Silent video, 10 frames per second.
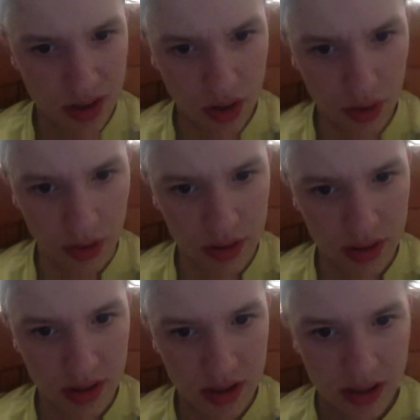Hold on,
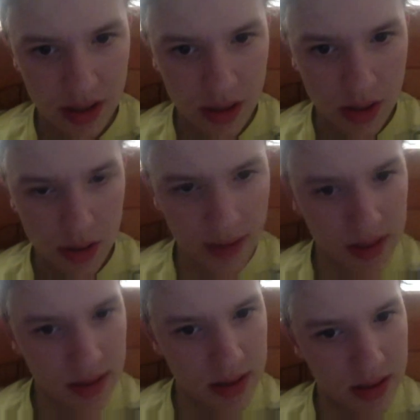wait,
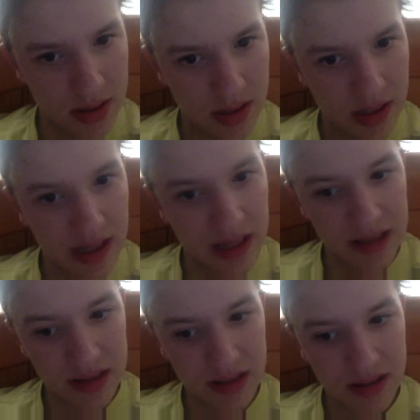
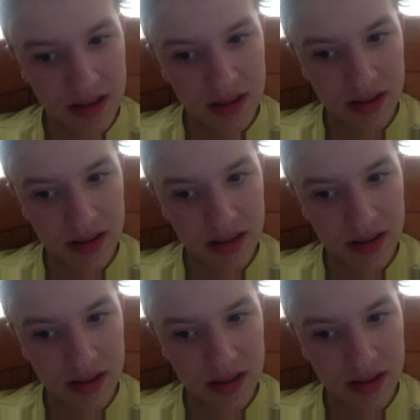in